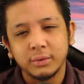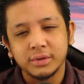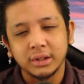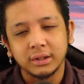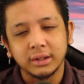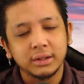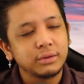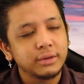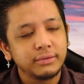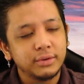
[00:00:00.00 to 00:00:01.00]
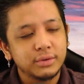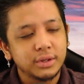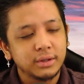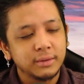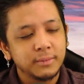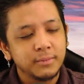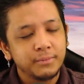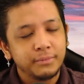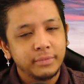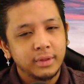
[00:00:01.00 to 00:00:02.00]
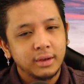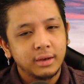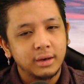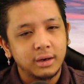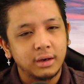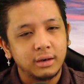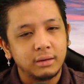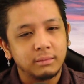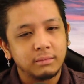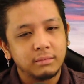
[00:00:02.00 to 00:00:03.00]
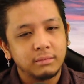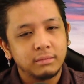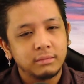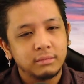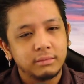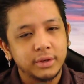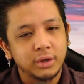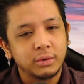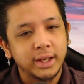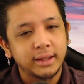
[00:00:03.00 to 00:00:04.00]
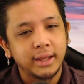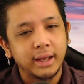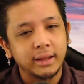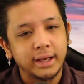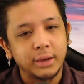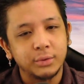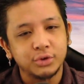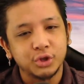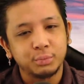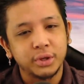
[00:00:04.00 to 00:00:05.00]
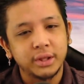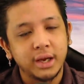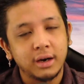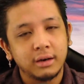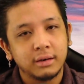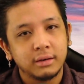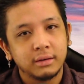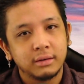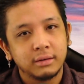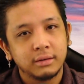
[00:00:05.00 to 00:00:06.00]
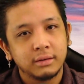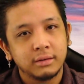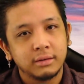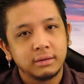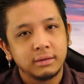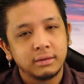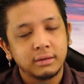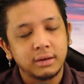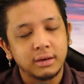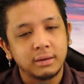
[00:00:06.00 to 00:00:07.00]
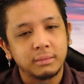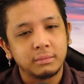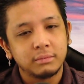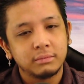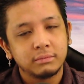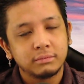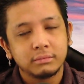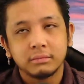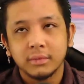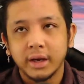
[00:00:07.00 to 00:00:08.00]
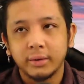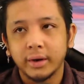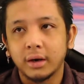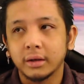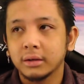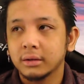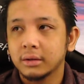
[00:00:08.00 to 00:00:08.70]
it was a little confusing. You know, like it was just put there. How do I call it?